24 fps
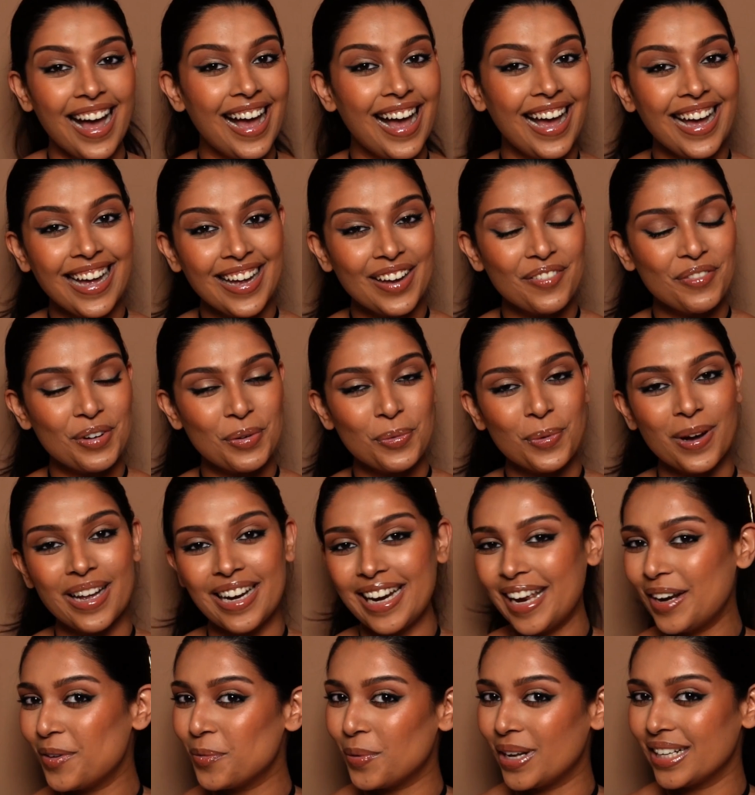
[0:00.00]
Hi everyone
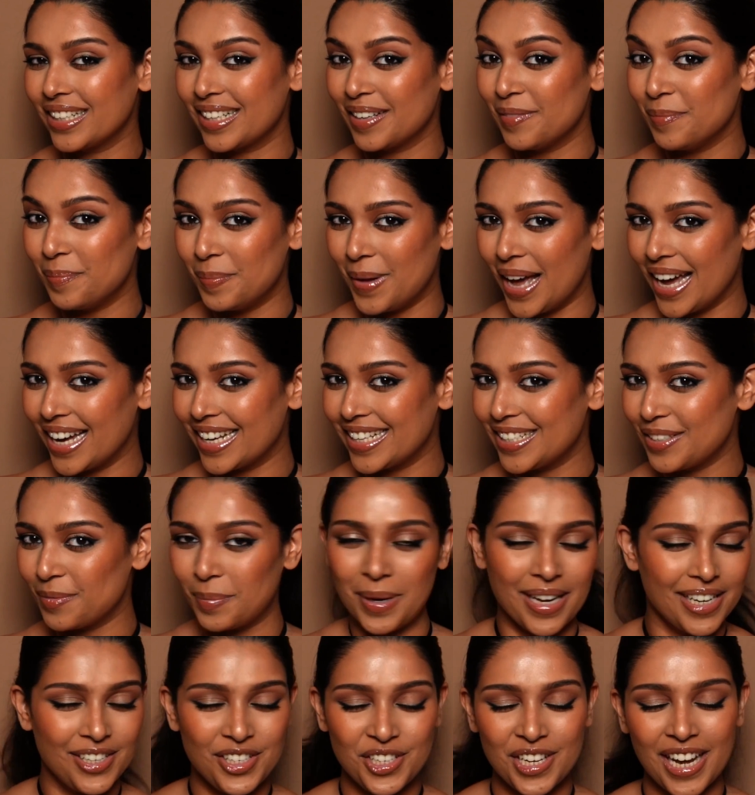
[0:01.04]
and welcome back to
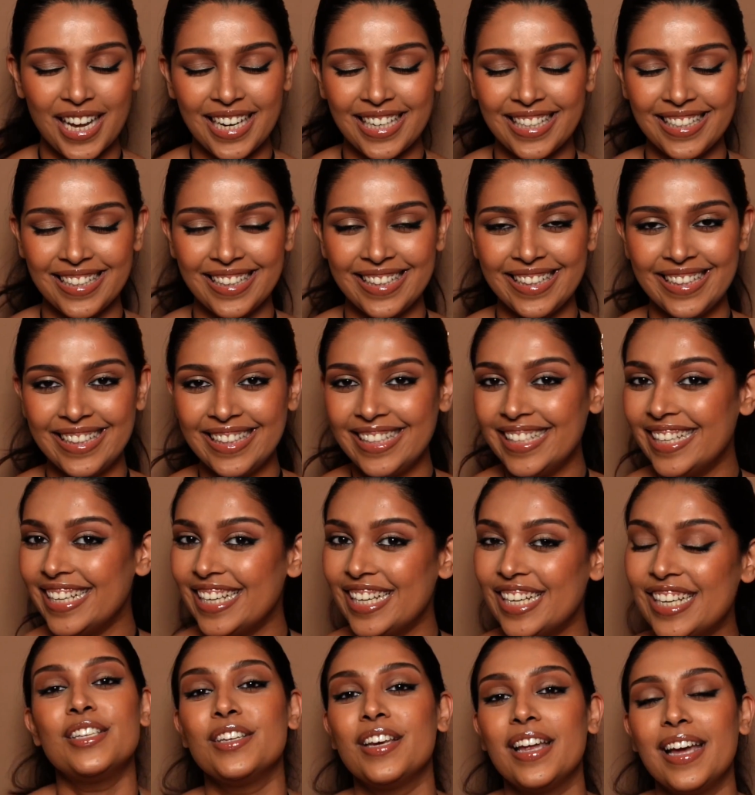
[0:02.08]
my channel.
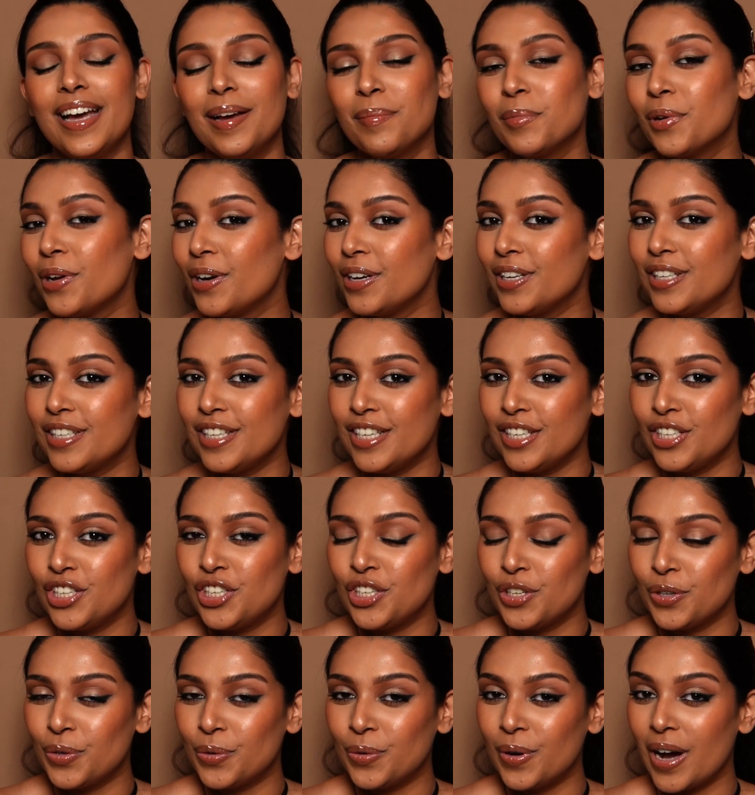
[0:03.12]
Today I'm going to teach
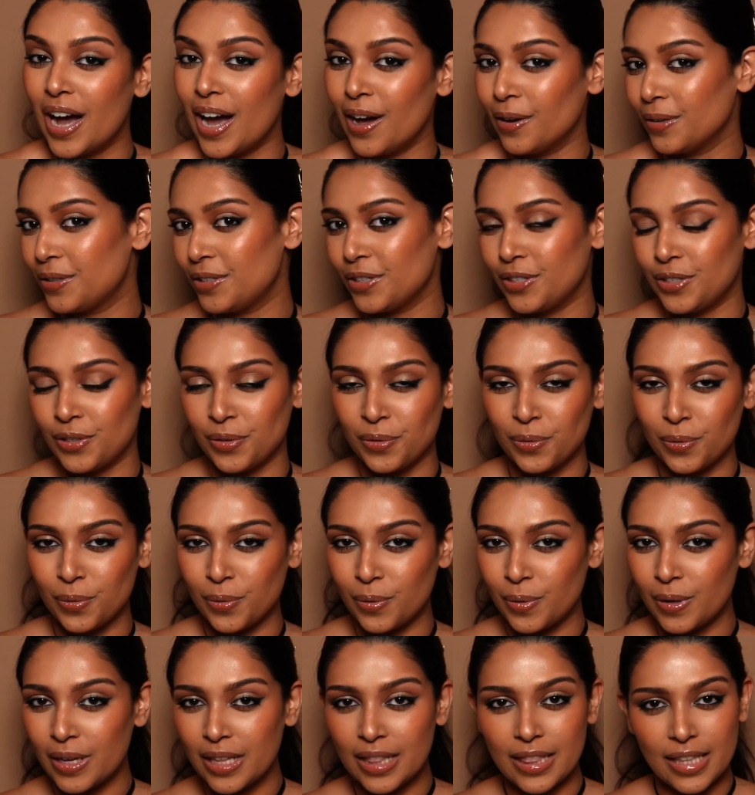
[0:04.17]
you how to
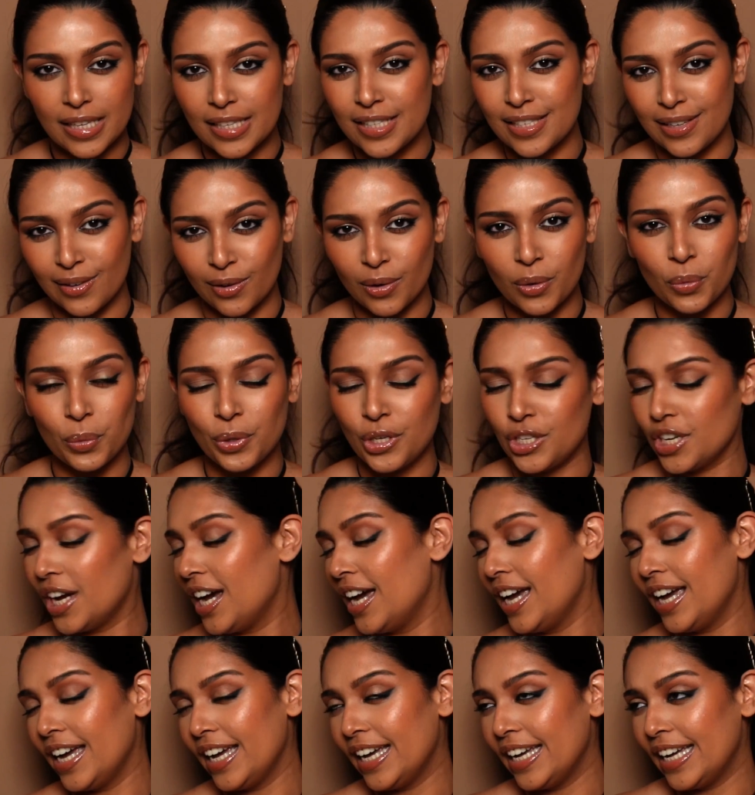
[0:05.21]
do this look, which
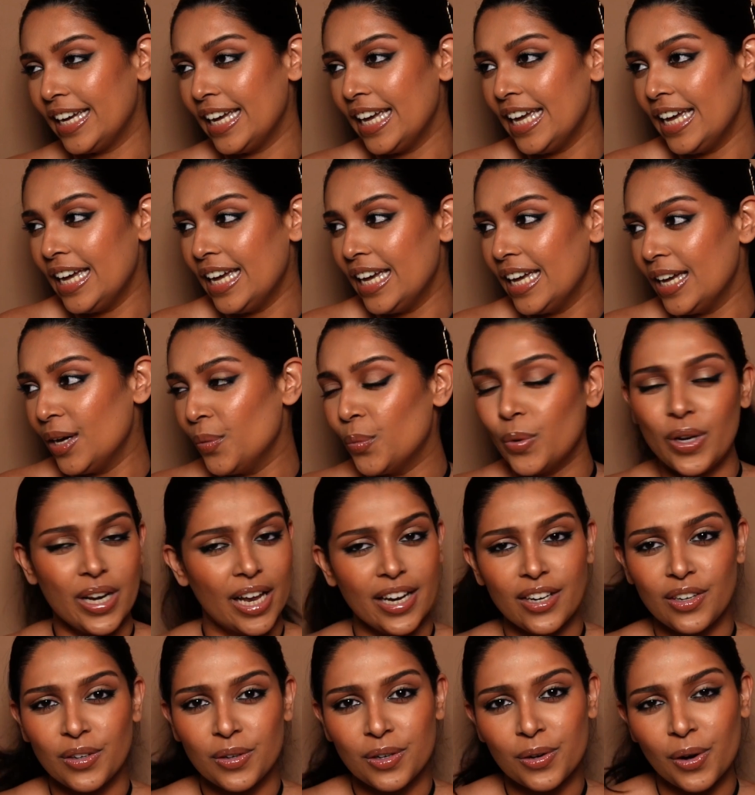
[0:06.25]
I would
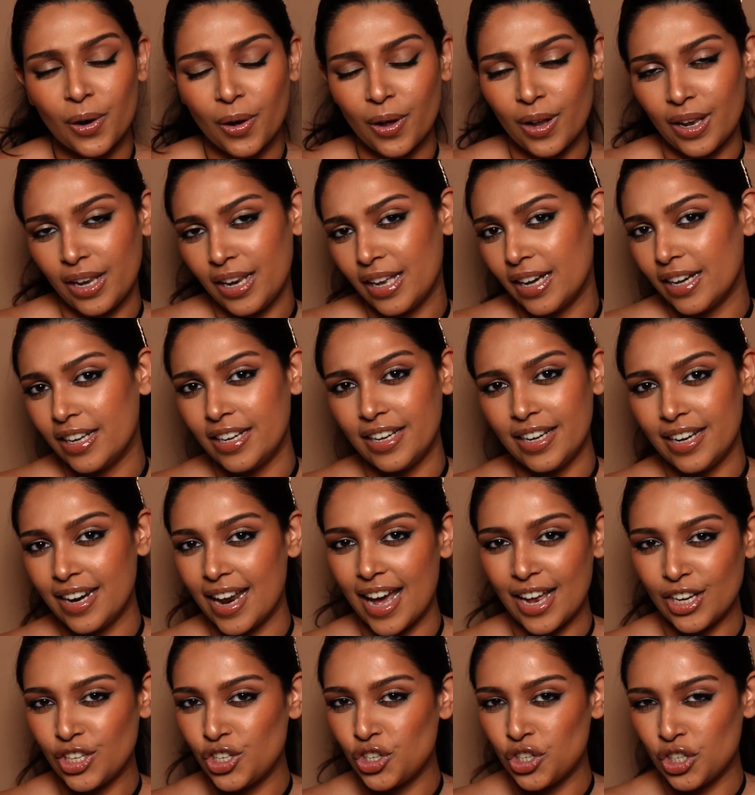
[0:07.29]
like to call a
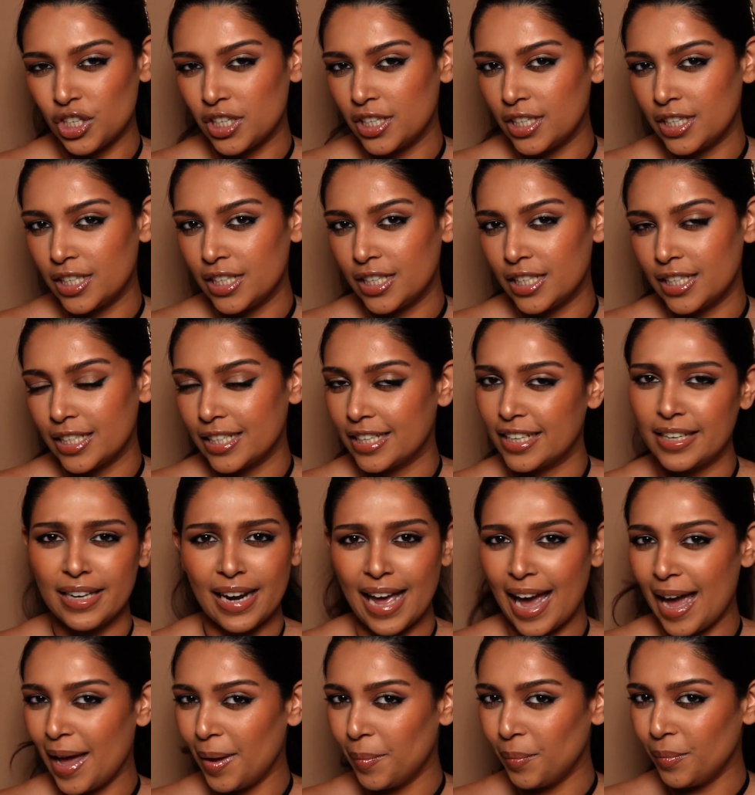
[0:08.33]
natural
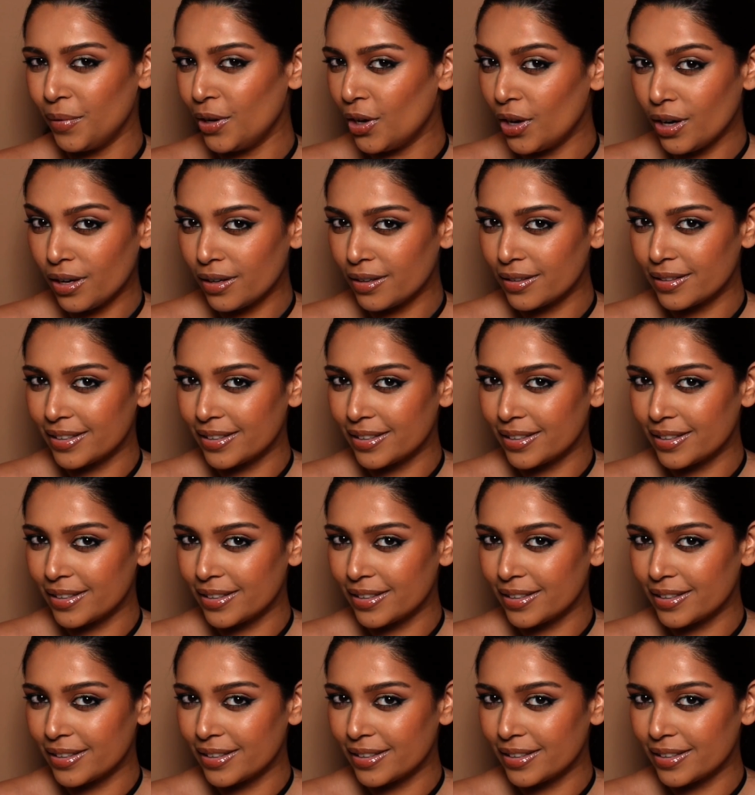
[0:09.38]
glam look.